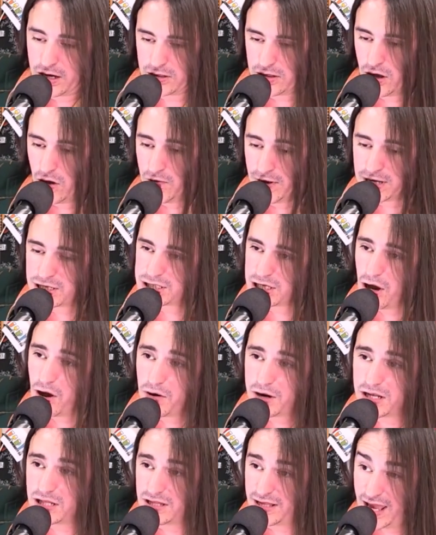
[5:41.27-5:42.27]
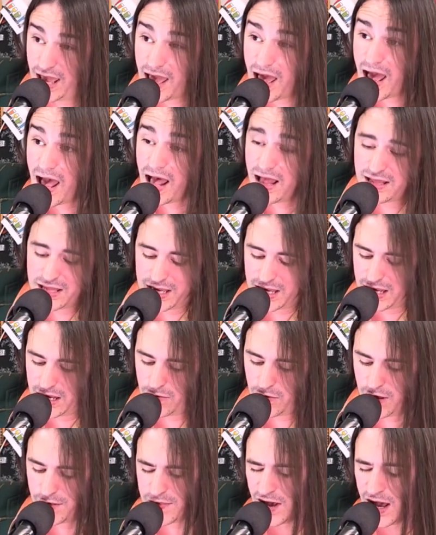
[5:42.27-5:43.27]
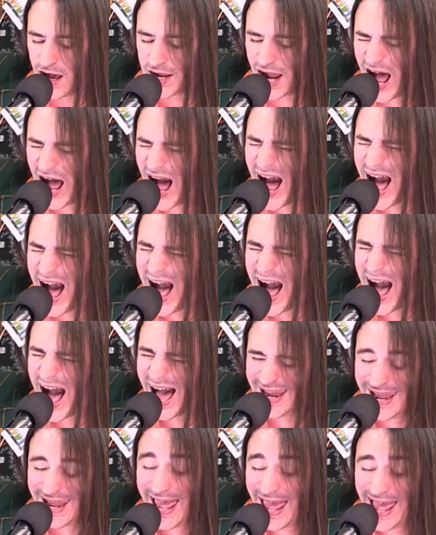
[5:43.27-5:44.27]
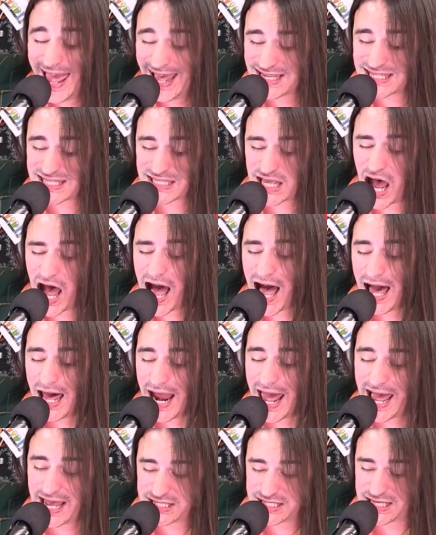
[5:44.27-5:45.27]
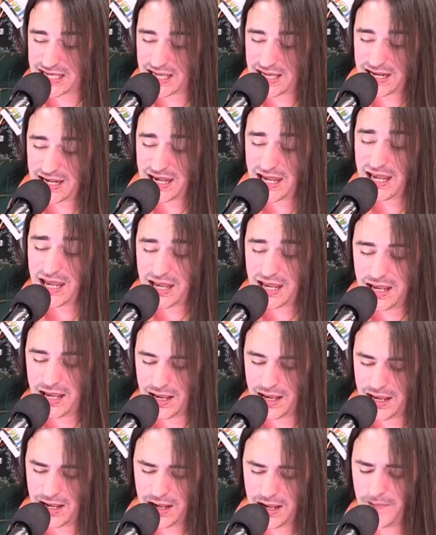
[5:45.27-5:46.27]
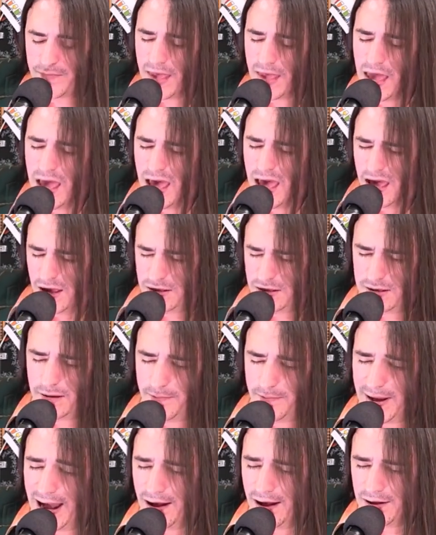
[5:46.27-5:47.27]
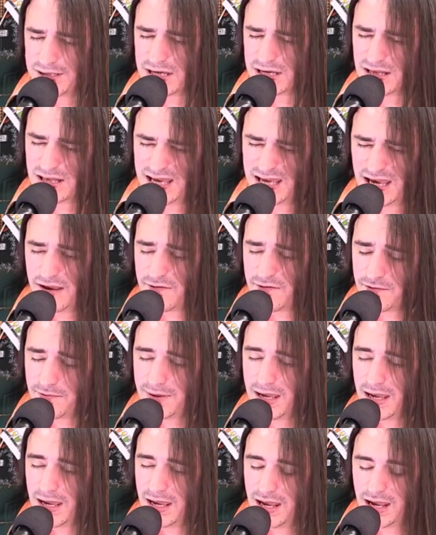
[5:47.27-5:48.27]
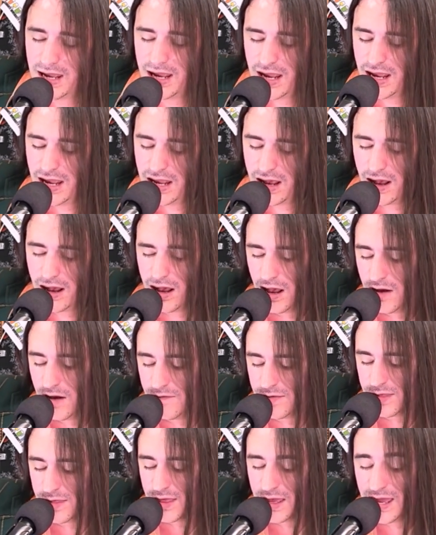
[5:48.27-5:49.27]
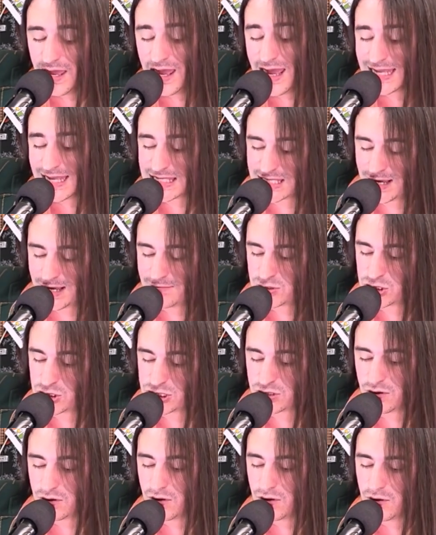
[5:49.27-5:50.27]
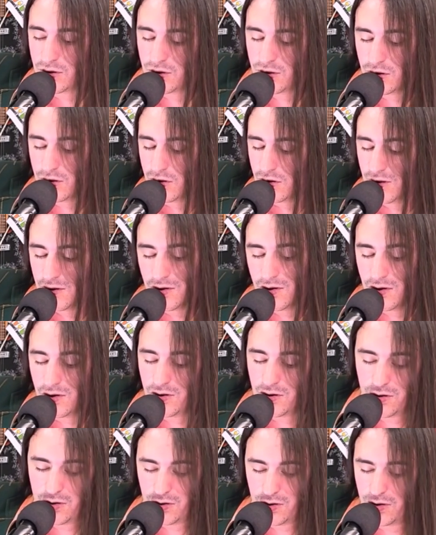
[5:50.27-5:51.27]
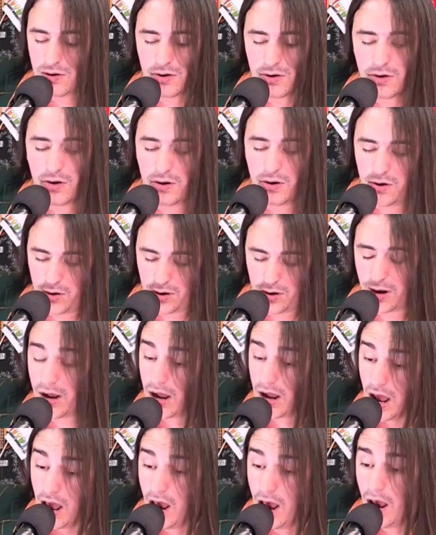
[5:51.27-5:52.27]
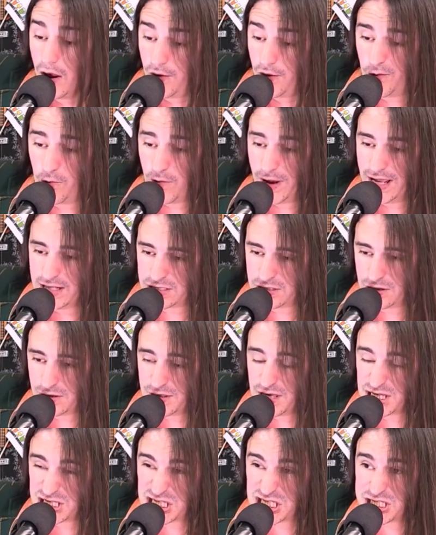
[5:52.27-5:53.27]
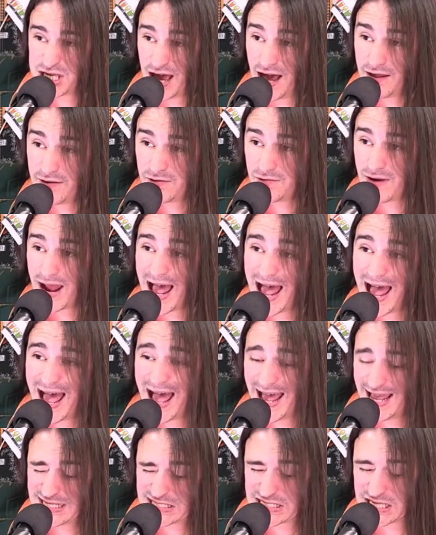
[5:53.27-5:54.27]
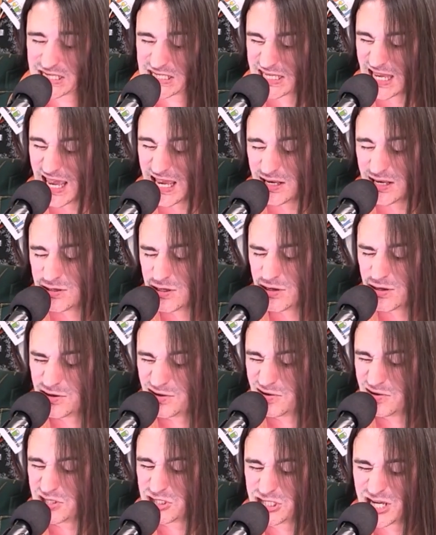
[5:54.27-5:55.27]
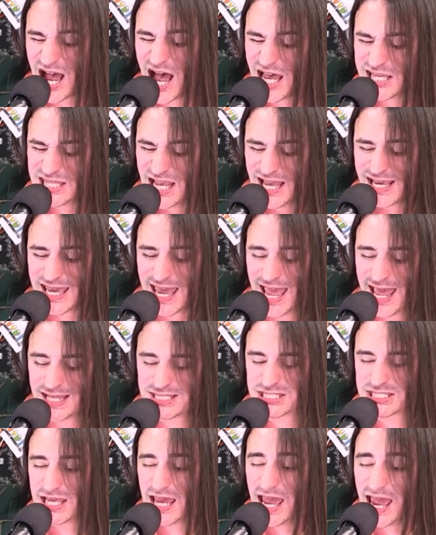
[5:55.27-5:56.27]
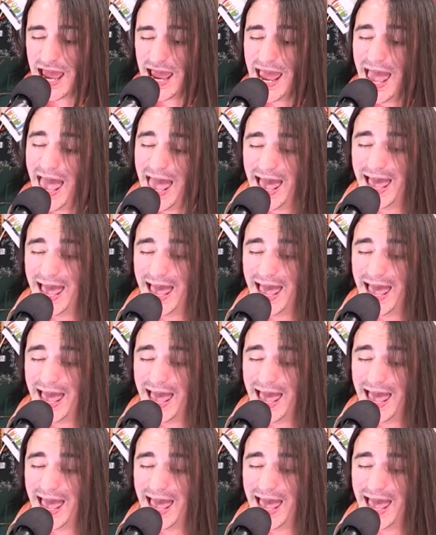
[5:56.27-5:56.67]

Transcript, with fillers: Glowing so clearly with an honest audacity. You're bound to leave me of this, I'm sure wait till the sunrise to say you just can't stay